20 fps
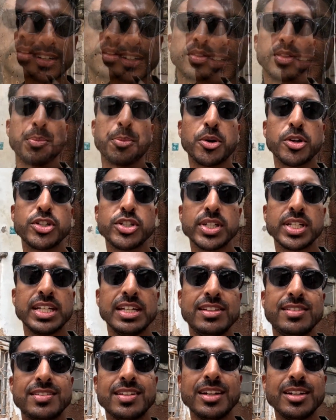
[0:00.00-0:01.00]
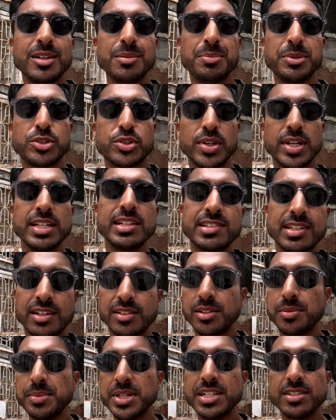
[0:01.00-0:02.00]
The Portuguese set up trade
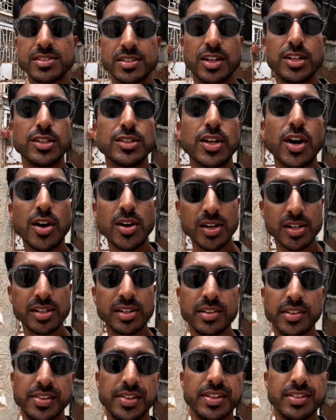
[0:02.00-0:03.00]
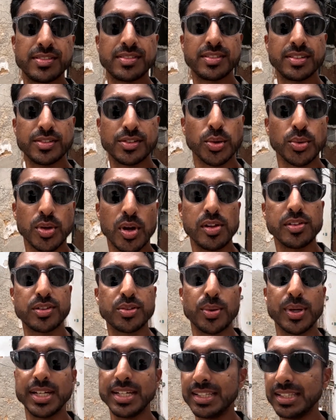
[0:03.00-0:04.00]
settlements along this so-called
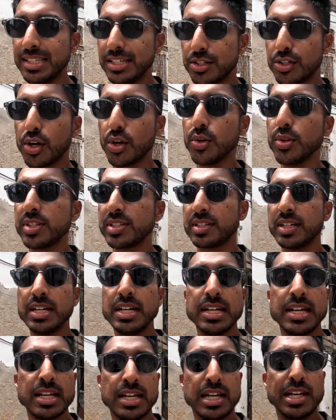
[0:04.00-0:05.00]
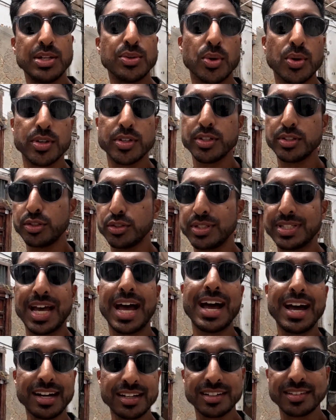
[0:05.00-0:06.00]
Swahili coast in order to
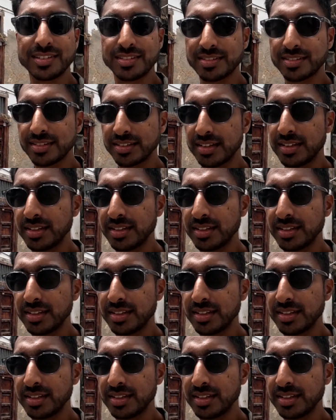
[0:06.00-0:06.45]
tax